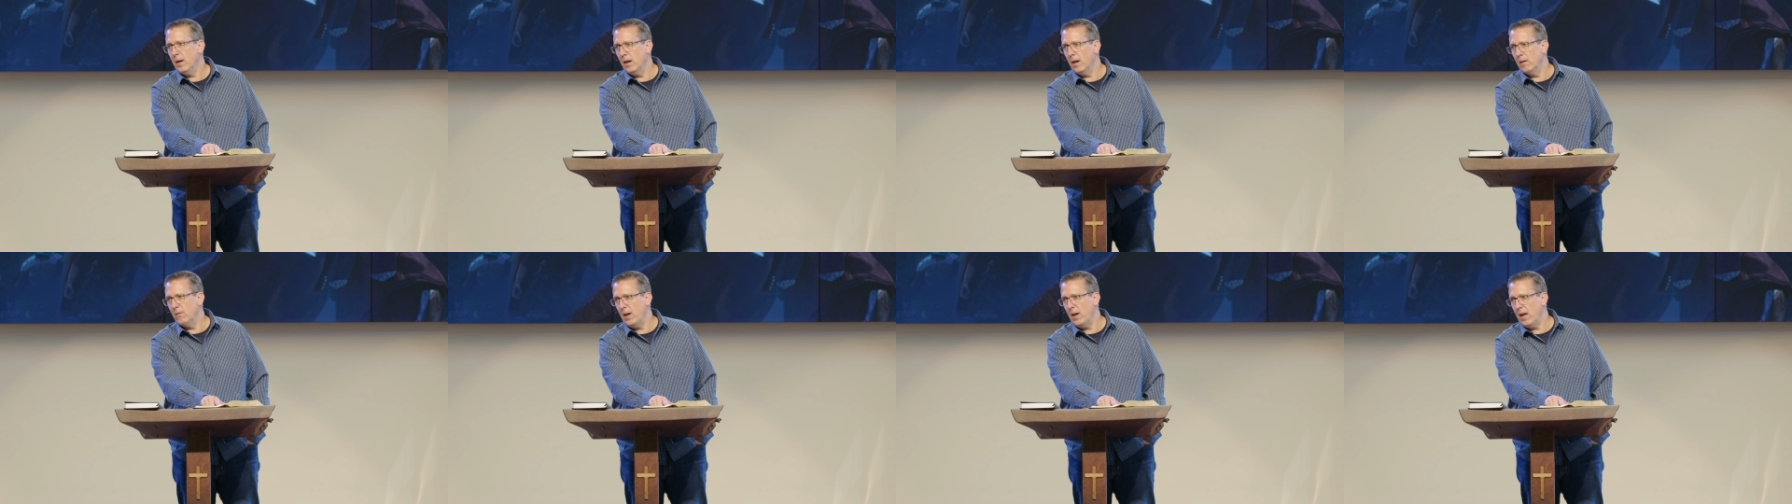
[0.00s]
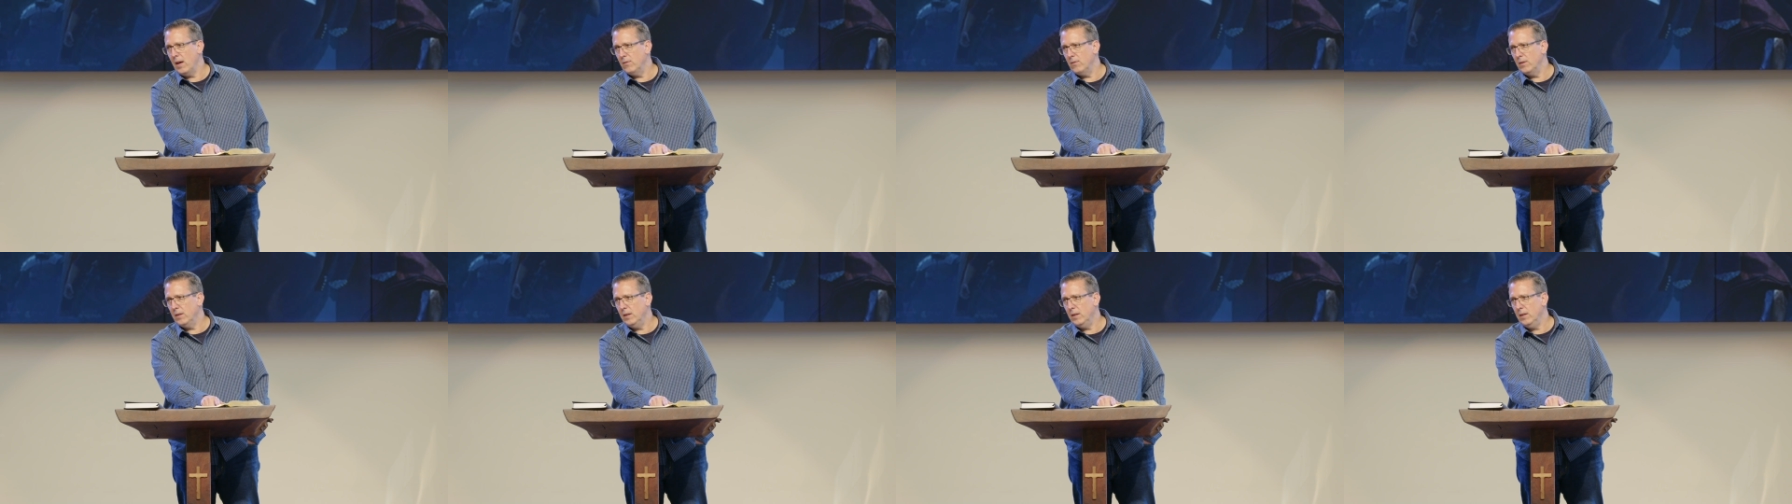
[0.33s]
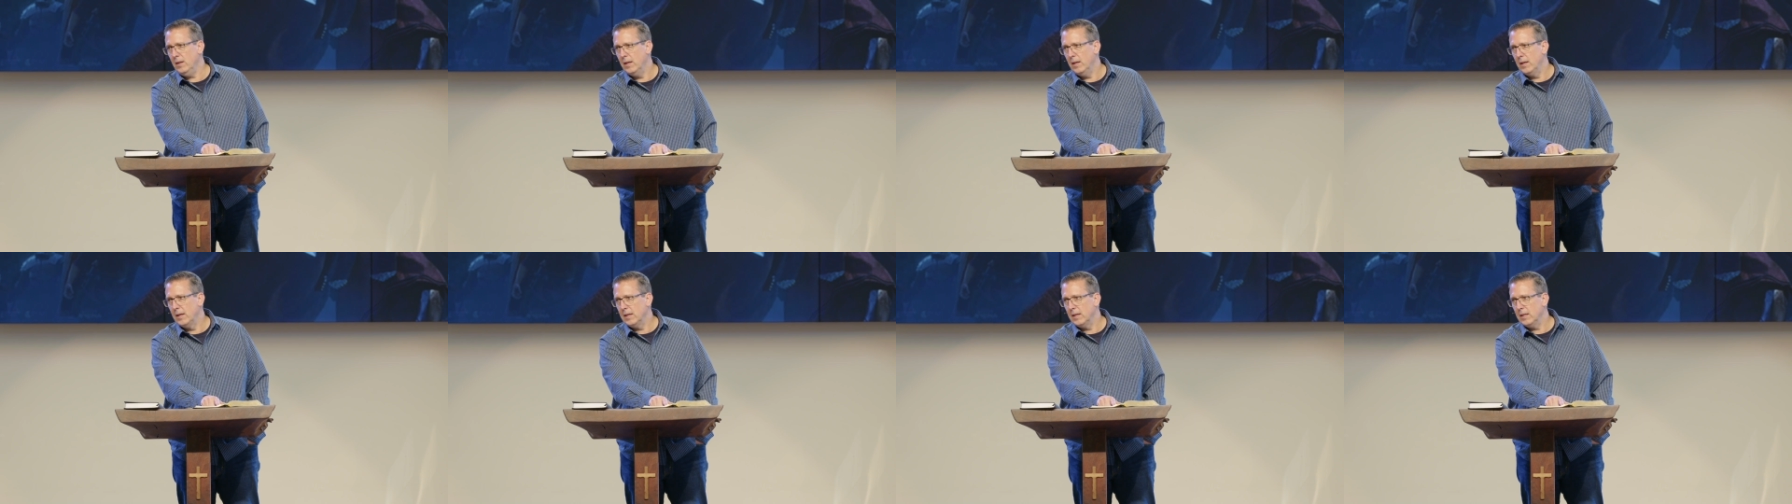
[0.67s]
of heaven
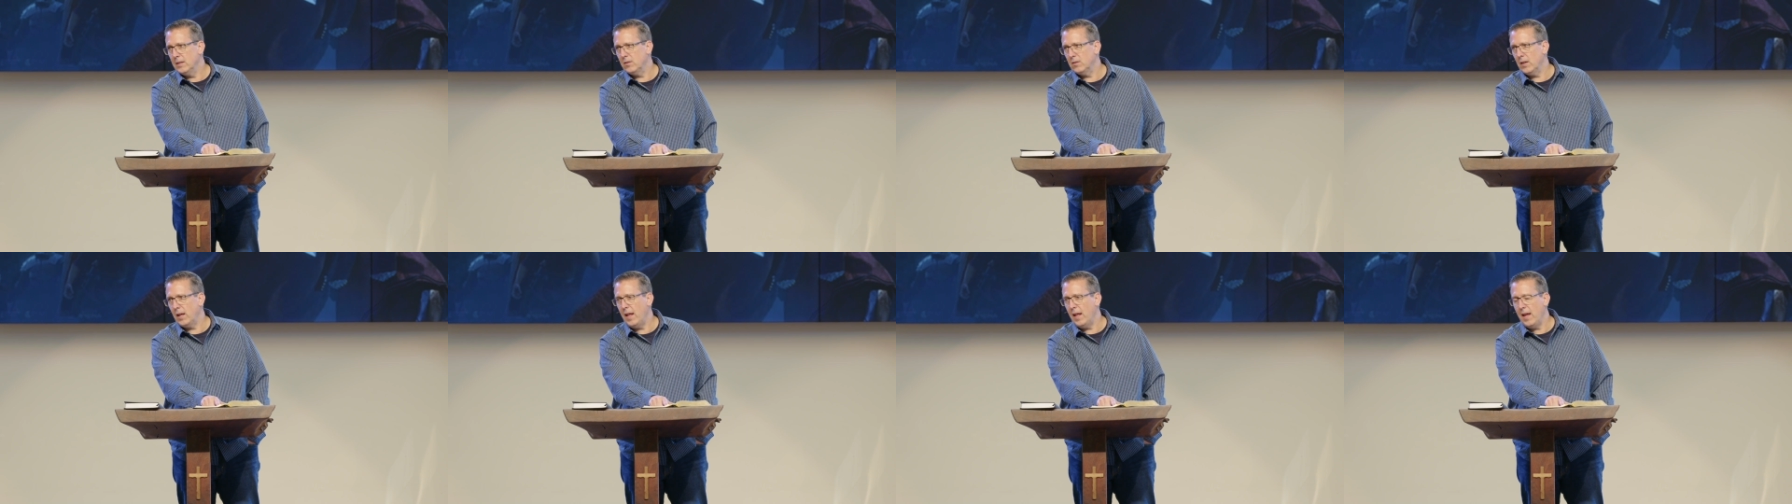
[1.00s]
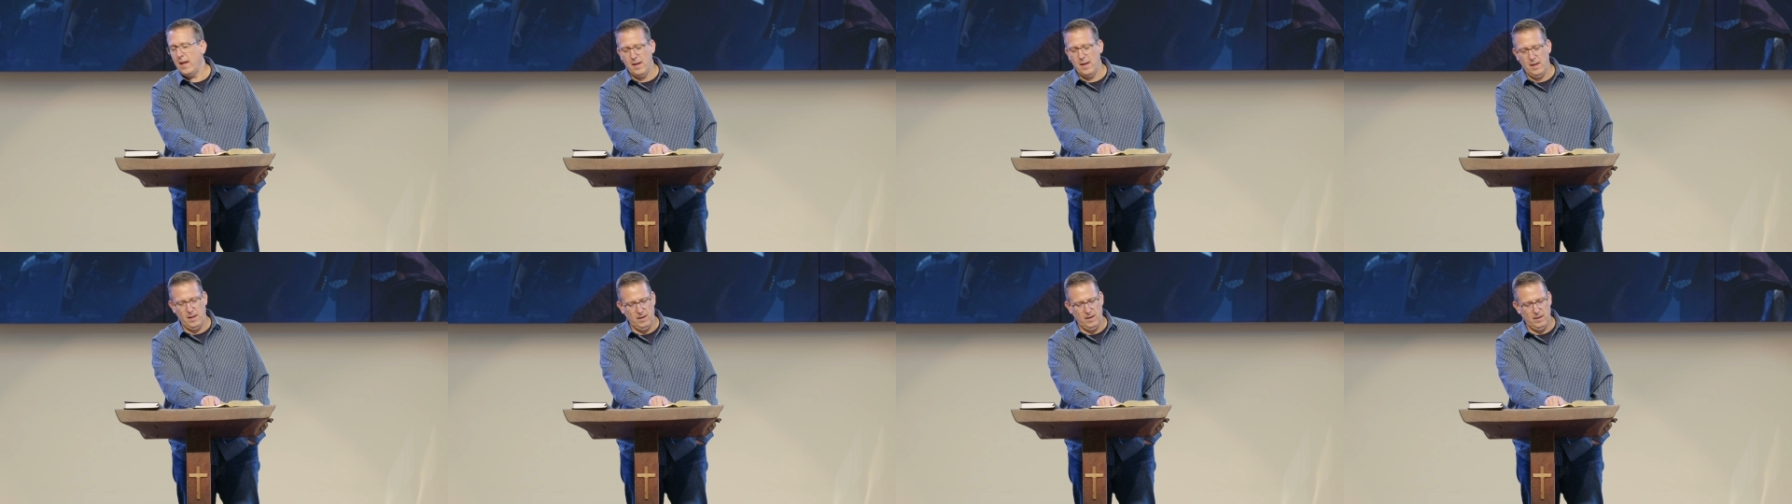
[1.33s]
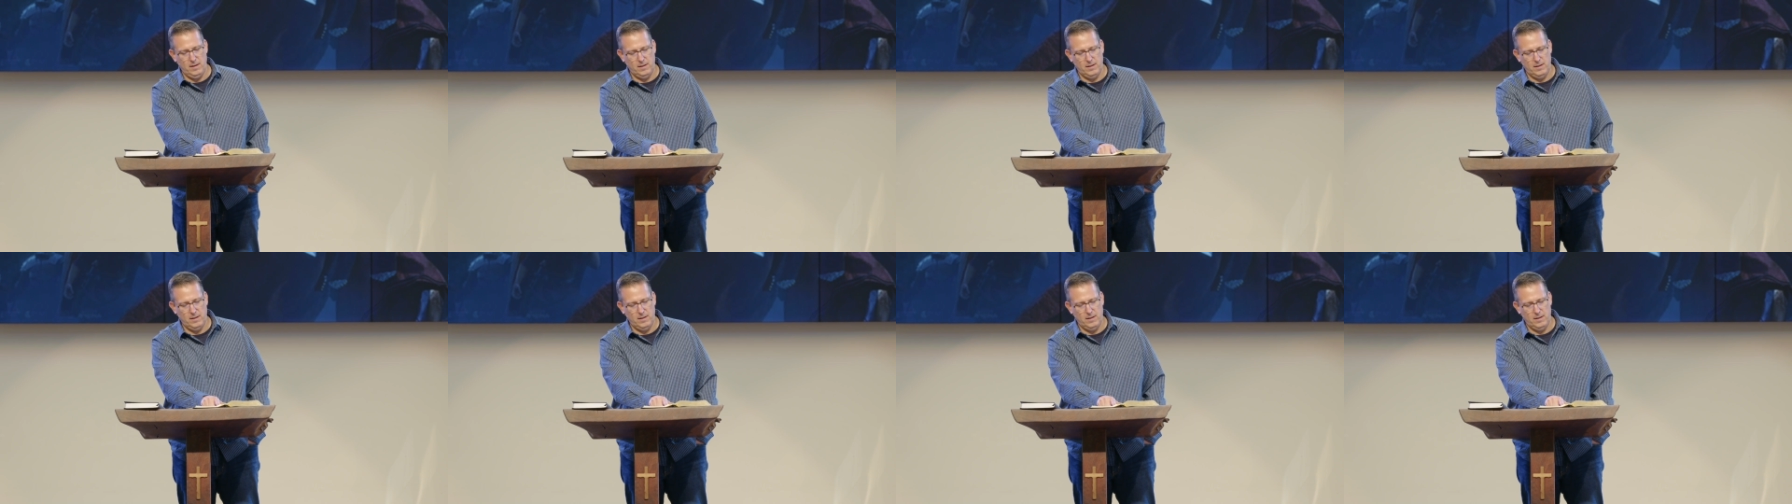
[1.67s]
is at hand.